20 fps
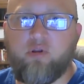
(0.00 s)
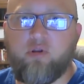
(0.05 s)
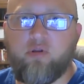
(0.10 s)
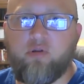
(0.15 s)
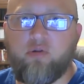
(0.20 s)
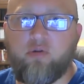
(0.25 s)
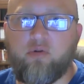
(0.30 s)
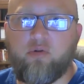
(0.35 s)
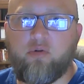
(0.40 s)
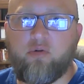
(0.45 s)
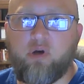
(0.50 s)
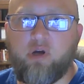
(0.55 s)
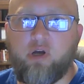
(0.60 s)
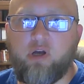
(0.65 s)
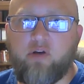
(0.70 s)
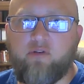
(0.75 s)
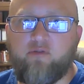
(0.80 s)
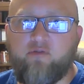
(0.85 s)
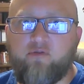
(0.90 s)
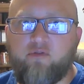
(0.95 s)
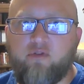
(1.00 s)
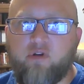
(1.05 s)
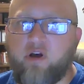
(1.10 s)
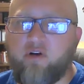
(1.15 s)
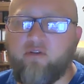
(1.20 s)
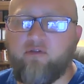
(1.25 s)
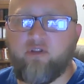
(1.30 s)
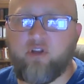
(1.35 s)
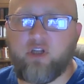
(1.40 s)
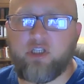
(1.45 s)
through
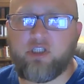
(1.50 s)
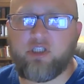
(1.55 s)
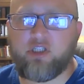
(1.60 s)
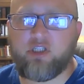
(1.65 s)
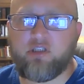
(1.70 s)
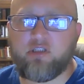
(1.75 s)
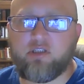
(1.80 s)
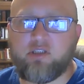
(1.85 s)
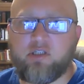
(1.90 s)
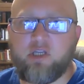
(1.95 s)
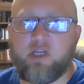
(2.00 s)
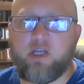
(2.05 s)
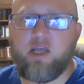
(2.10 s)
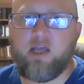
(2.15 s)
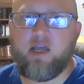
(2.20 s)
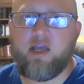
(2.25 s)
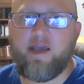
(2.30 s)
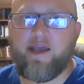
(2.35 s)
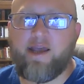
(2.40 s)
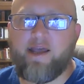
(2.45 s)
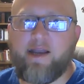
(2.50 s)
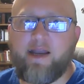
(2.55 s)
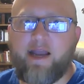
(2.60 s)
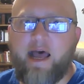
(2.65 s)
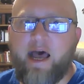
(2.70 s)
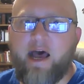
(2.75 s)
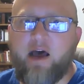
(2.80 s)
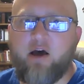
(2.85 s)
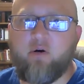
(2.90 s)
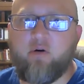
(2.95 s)
afflictions? And
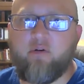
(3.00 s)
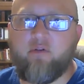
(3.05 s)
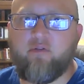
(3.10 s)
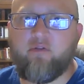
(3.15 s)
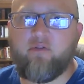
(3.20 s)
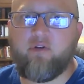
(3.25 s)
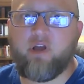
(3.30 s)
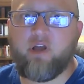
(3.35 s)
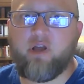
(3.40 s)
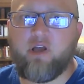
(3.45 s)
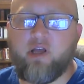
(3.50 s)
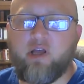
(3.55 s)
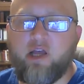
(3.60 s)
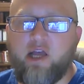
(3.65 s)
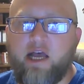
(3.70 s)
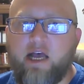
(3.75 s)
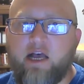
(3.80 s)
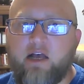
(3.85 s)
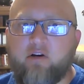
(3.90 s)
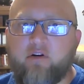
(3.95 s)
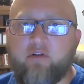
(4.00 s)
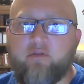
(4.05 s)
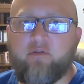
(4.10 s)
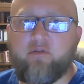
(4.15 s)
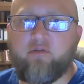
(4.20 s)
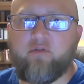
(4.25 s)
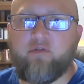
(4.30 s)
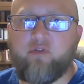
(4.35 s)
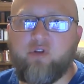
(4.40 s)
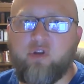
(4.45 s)
how
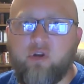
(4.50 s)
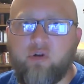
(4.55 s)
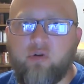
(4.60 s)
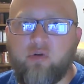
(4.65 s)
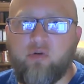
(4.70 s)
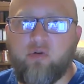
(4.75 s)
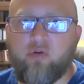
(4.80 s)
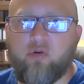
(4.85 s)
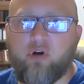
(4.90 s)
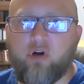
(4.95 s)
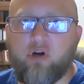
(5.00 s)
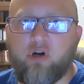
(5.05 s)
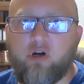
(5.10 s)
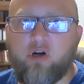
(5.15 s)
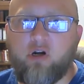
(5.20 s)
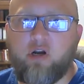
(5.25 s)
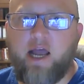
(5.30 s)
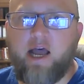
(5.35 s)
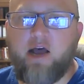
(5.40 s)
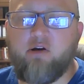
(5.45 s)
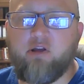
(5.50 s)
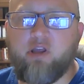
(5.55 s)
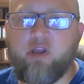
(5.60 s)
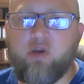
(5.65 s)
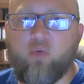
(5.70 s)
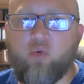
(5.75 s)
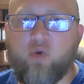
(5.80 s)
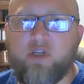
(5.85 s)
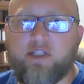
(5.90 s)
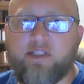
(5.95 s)

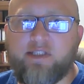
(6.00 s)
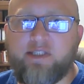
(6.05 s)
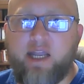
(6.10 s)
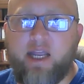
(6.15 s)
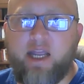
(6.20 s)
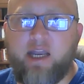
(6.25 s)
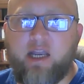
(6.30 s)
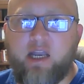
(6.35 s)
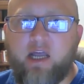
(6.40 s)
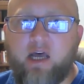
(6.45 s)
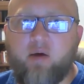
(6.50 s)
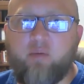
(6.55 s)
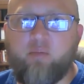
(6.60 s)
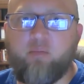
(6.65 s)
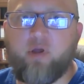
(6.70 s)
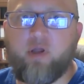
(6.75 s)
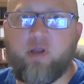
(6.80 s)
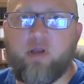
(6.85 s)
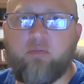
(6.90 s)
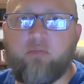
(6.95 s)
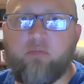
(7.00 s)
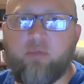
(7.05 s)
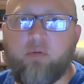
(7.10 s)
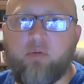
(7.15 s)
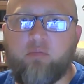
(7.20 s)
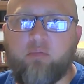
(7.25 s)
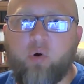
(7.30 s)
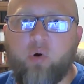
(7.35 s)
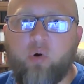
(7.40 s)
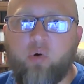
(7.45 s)
can we stand up and be
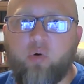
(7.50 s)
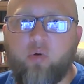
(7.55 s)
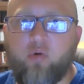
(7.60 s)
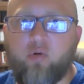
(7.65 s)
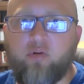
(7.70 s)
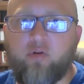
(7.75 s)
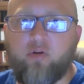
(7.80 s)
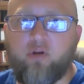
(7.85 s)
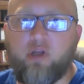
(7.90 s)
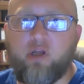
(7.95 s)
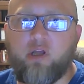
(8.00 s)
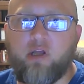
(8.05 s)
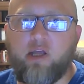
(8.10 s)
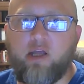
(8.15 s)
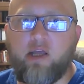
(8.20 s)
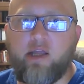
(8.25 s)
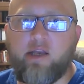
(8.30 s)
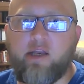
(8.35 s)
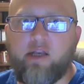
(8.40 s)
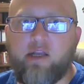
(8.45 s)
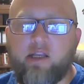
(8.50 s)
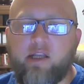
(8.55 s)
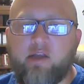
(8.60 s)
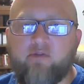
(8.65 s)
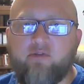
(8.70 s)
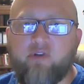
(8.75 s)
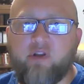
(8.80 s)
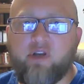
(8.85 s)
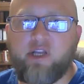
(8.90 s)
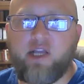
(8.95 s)
bold and
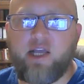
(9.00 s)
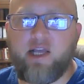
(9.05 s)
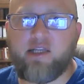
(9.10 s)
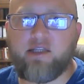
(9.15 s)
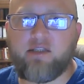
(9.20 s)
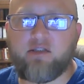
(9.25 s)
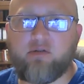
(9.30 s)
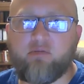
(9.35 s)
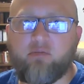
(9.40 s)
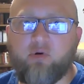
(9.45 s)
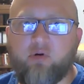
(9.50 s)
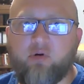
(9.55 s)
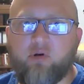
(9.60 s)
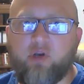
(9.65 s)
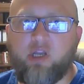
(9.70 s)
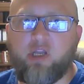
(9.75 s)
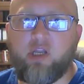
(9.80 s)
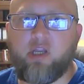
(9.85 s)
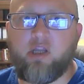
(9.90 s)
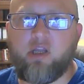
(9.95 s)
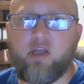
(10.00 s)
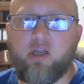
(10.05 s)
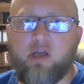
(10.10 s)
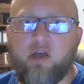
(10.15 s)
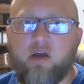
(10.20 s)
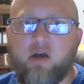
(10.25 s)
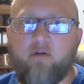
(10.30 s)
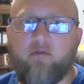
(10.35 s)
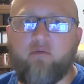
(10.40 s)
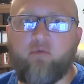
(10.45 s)
give a testimony
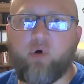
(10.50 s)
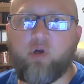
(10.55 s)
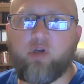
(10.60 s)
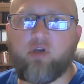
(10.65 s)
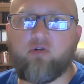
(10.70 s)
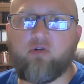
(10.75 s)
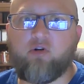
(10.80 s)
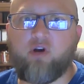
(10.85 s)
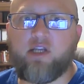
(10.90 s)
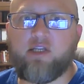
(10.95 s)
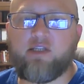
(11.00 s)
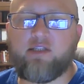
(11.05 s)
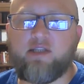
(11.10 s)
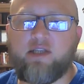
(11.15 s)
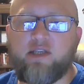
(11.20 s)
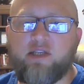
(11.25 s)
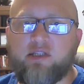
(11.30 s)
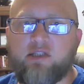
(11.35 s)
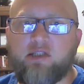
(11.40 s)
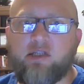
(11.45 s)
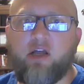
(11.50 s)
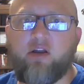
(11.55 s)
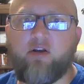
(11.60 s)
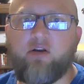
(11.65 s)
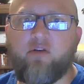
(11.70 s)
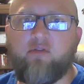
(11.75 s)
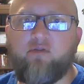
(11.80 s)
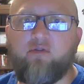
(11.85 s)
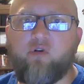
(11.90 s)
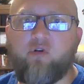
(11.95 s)
of what Christ has
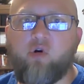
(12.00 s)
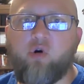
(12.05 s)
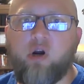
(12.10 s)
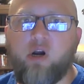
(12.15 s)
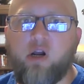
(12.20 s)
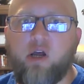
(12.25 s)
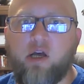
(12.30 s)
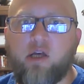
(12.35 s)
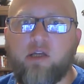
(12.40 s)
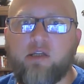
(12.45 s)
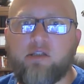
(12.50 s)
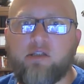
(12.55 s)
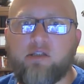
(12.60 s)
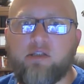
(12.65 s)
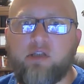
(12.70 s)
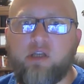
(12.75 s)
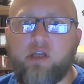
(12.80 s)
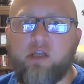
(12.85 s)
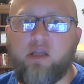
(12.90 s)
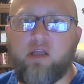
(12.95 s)
done for us